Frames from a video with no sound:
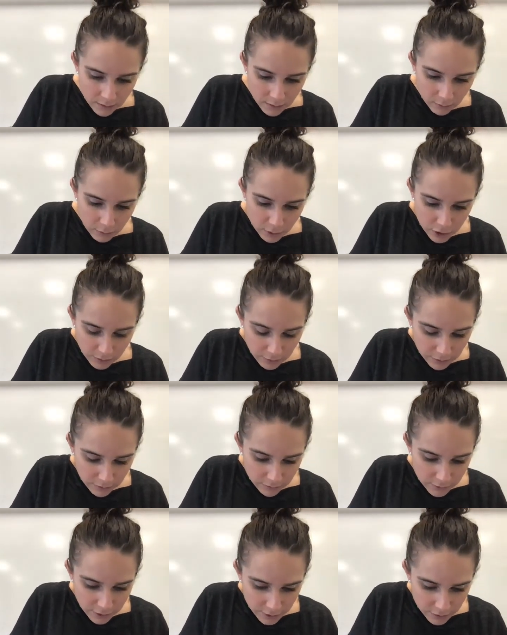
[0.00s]
I wish I would
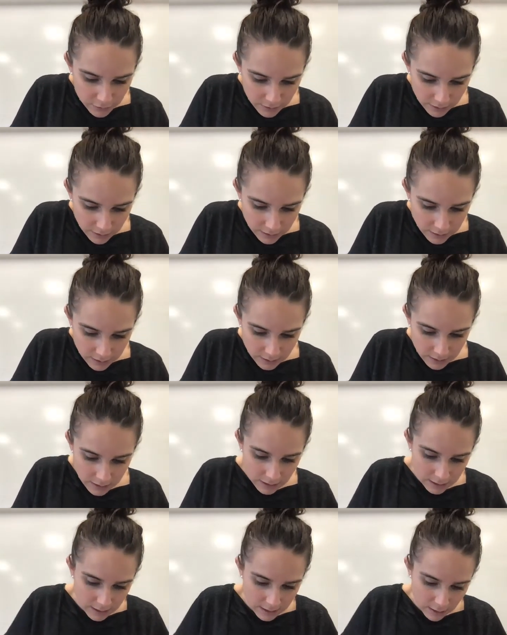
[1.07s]
have noticed
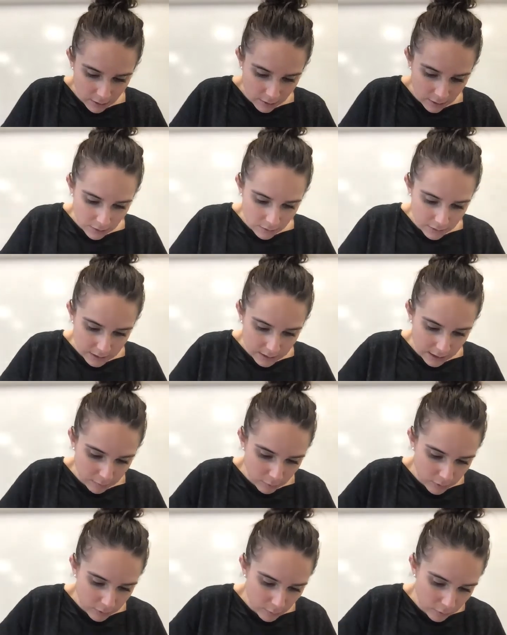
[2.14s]
that's how those
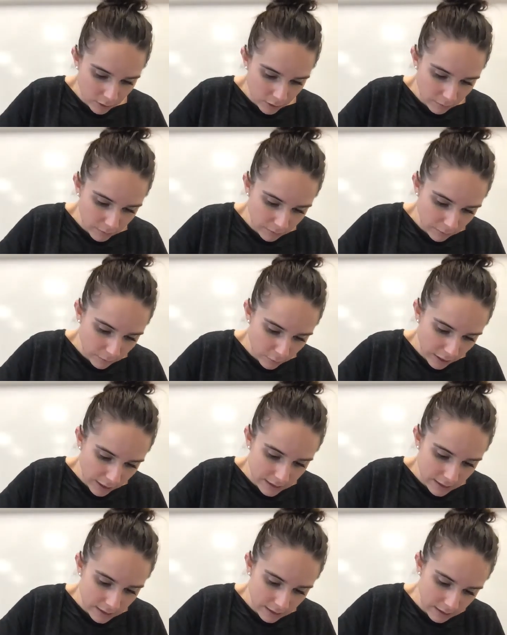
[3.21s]
labels were before
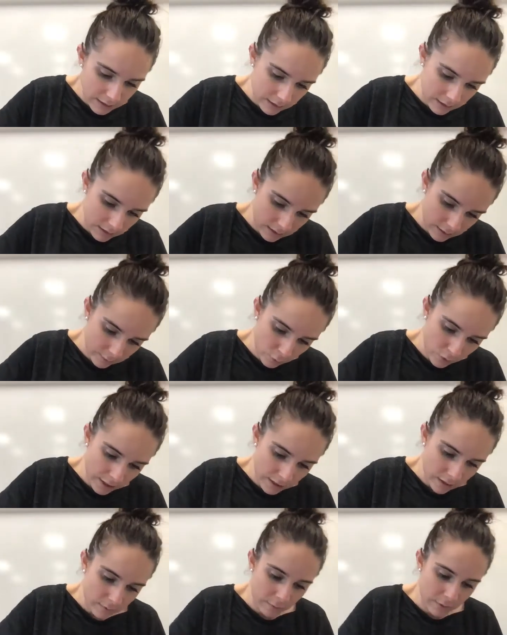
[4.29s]
I sent it to
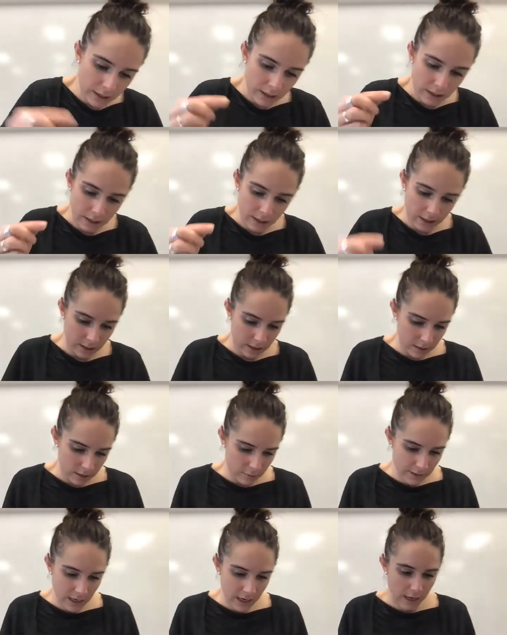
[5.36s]
print, but you know
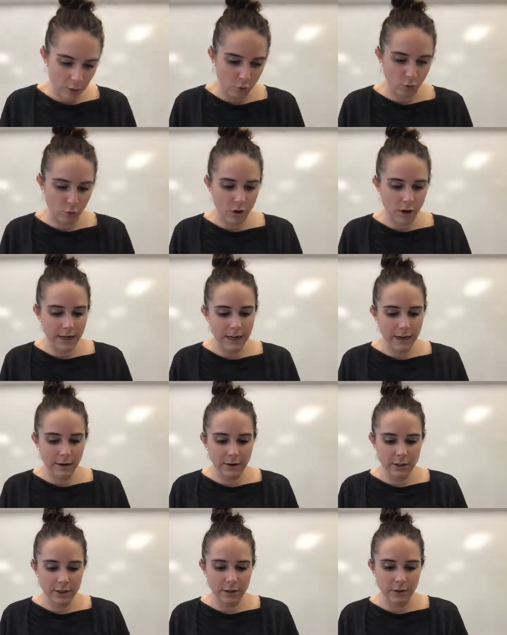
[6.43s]
what? Ah, crud. And now I
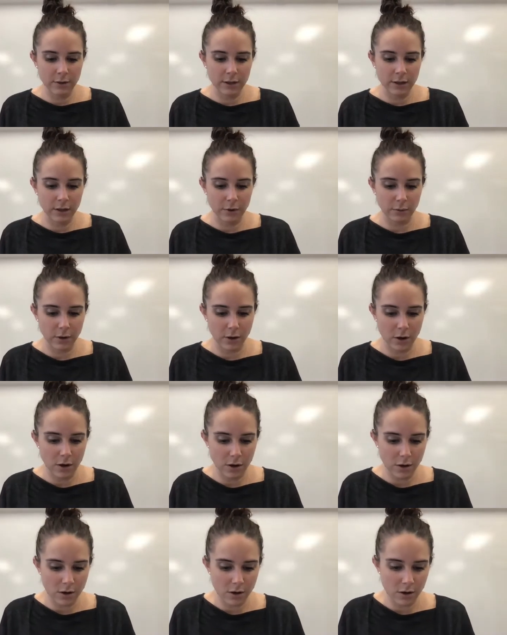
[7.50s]
just glued it on the
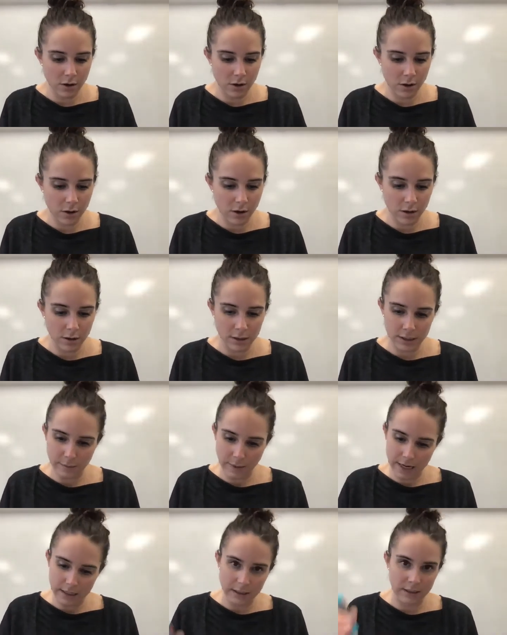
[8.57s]
wrong
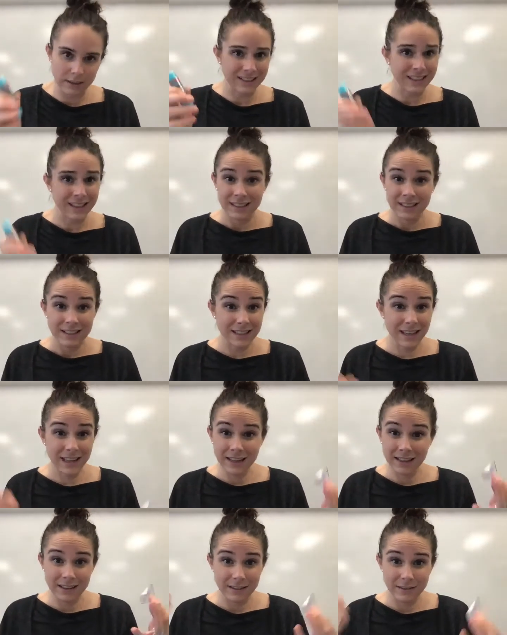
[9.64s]
spot.
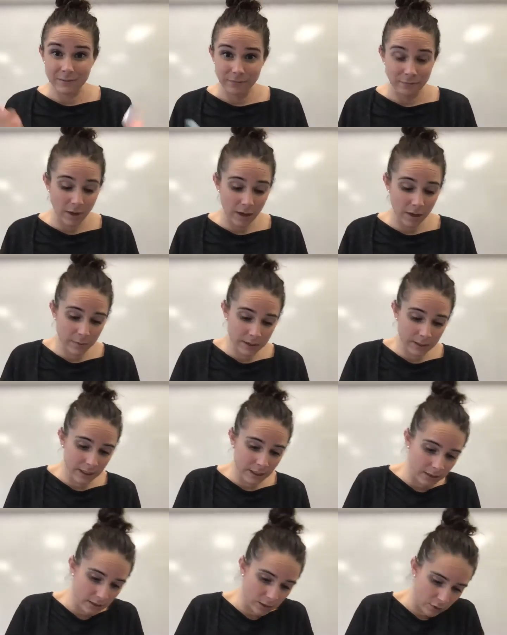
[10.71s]
See? Make
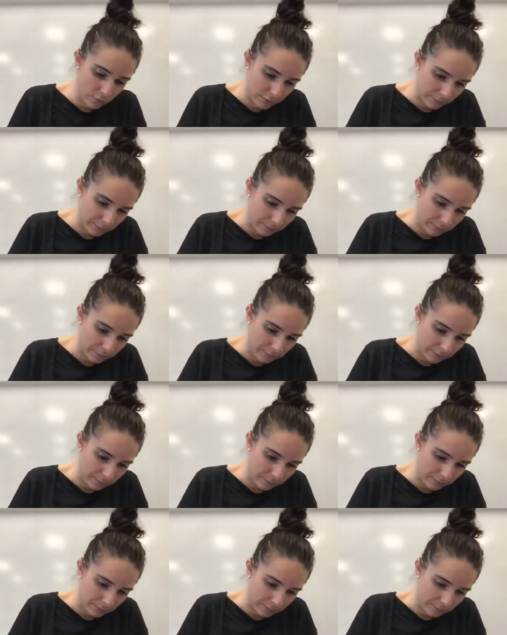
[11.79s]
mistakes too.